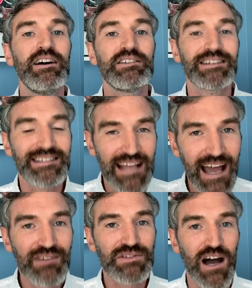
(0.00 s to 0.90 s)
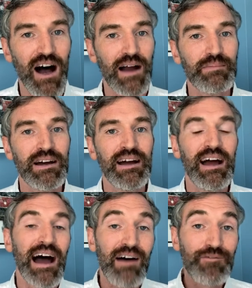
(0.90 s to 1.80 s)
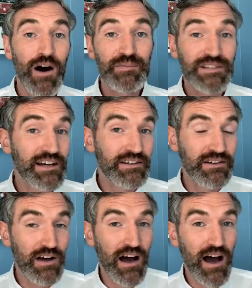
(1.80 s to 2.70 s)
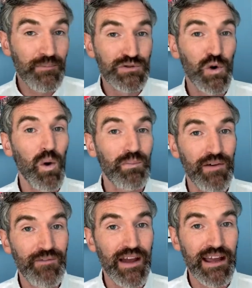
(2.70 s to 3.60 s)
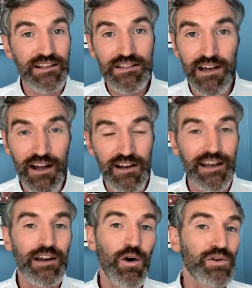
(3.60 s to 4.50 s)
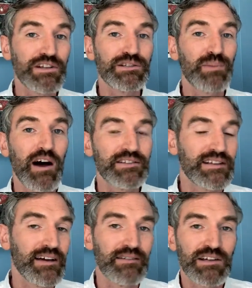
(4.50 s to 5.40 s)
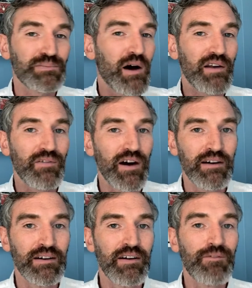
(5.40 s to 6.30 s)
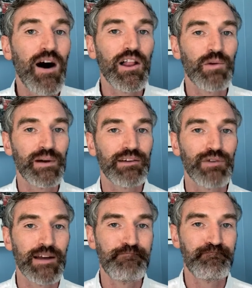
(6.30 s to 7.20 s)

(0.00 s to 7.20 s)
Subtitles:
to save time. And firms can absorb the fee internally or disperse it as part of a file opening fee.